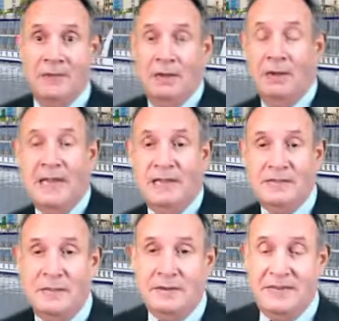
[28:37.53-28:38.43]
Okay.
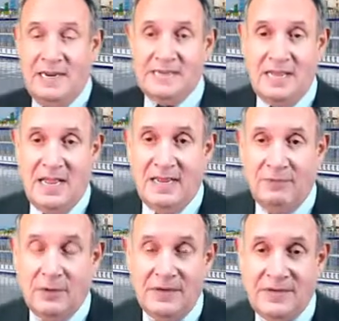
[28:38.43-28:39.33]
Let's go to the next slide.
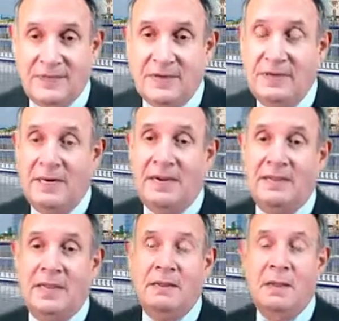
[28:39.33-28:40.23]
Of course, if you need
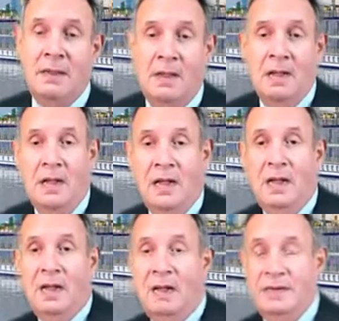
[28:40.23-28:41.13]
anything,
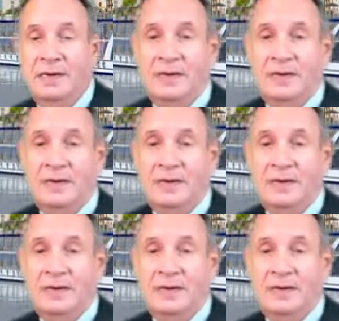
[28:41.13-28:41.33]
all you need to